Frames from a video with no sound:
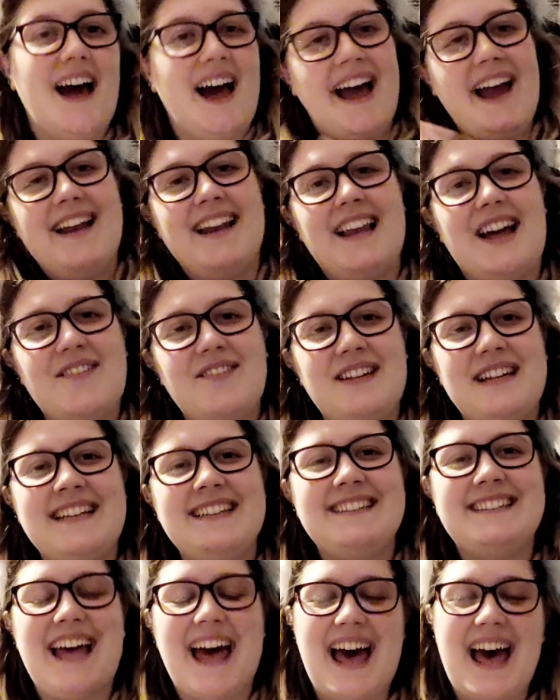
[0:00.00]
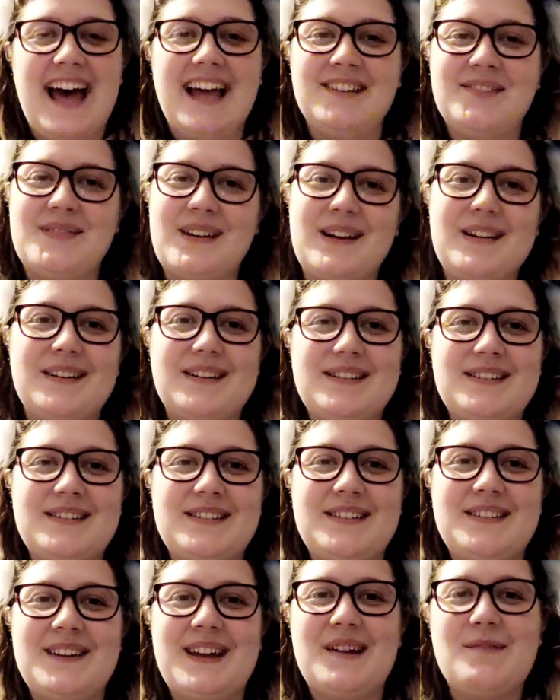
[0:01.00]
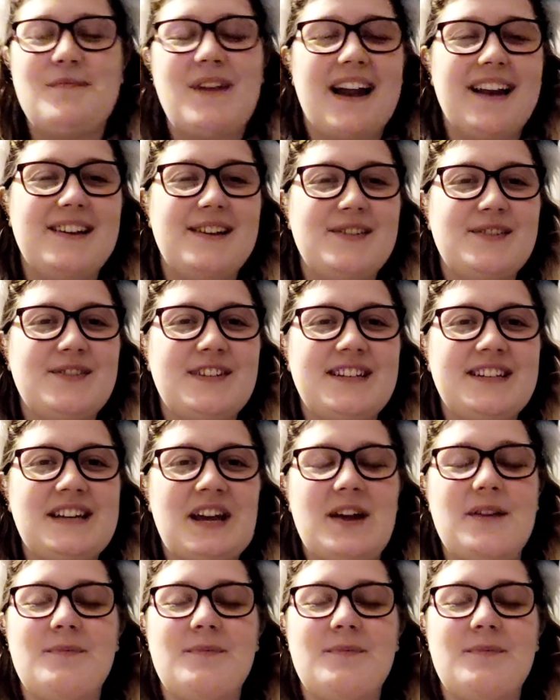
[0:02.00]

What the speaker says: Hey lovelies, and welcome to a brand new video.